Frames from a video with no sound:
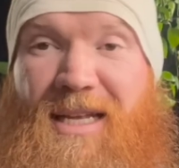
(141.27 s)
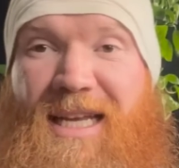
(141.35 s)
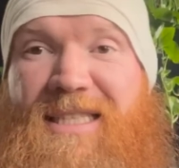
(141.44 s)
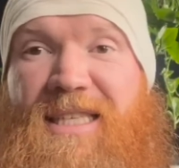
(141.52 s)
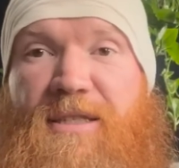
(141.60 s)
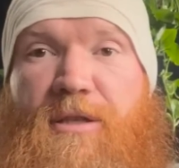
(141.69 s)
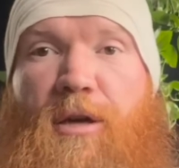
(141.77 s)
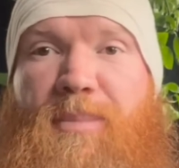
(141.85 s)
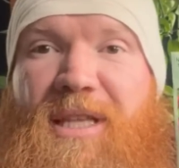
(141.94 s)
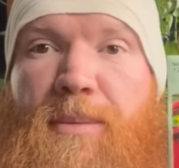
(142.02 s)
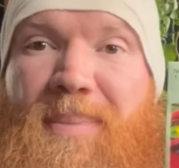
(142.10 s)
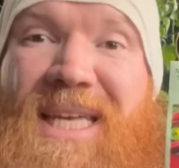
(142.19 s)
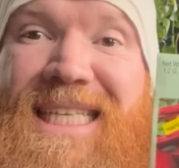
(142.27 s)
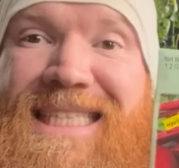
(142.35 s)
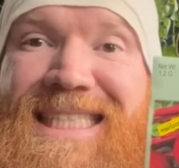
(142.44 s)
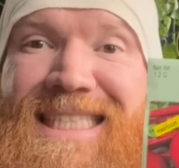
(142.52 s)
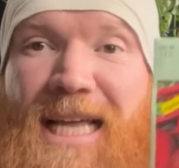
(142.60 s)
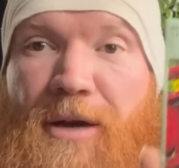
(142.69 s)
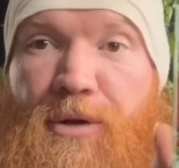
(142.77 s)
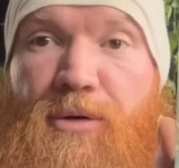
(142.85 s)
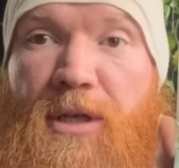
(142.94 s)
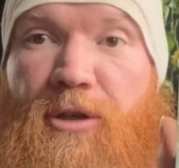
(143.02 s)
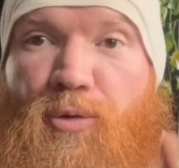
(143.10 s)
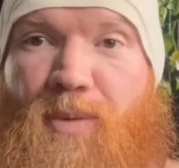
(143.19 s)
Next thing's going to be the beets. Now you
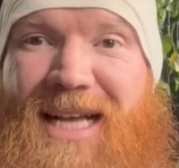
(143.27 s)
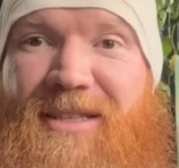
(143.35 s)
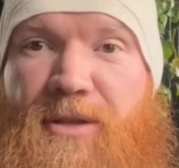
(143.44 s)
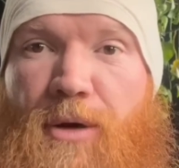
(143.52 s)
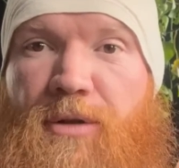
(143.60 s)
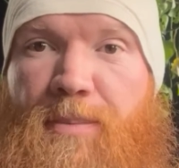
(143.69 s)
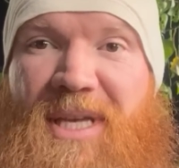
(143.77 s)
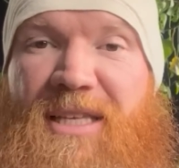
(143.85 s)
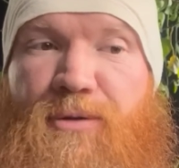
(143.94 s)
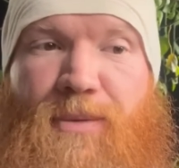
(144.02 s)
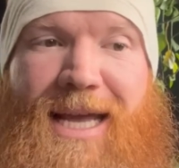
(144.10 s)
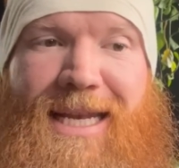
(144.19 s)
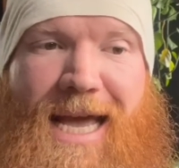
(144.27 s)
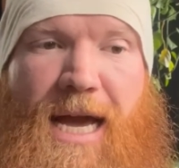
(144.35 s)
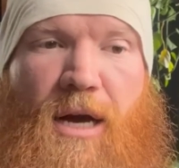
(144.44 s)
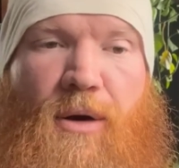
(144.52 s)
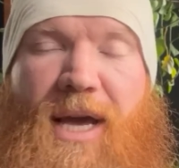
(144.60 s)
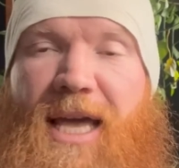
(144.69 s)
can direct sow the beets right now,